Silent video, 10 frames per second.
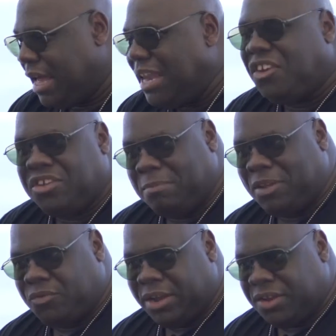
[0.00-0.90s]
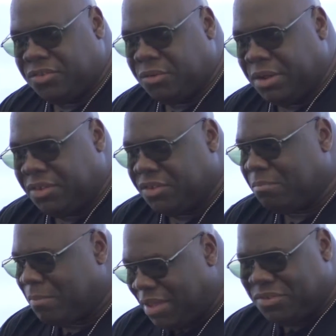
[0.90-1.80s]
energy between us all. It's a
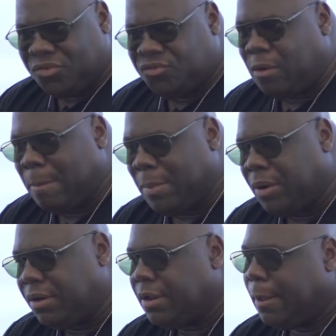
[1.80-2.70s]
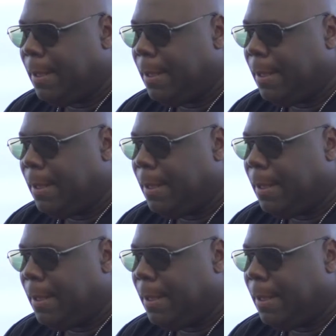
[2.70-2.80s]
massive strong bond